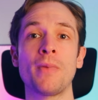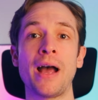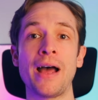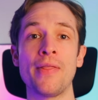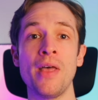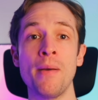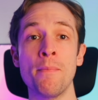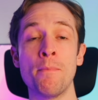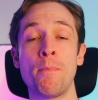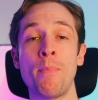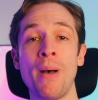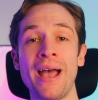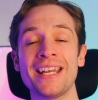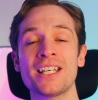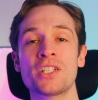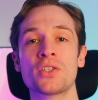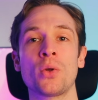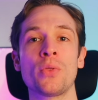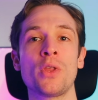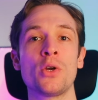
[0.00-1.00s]
And then
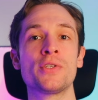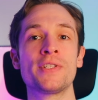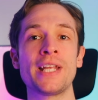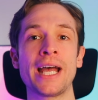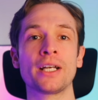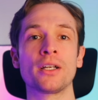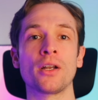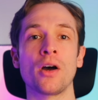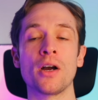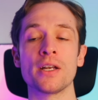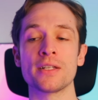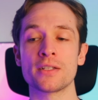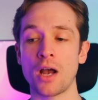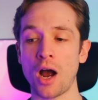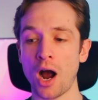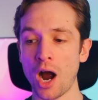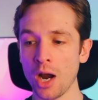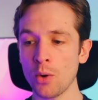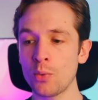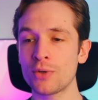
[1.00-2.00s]
based on those deadlines,
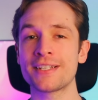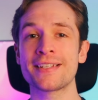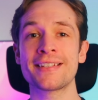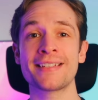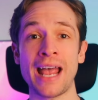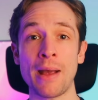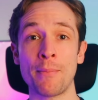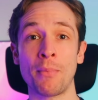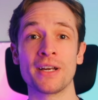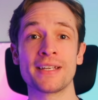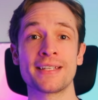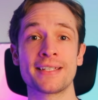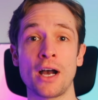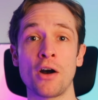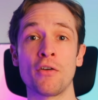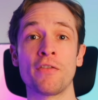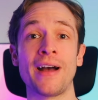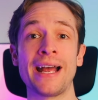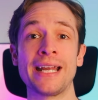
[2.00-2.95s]
I would set myself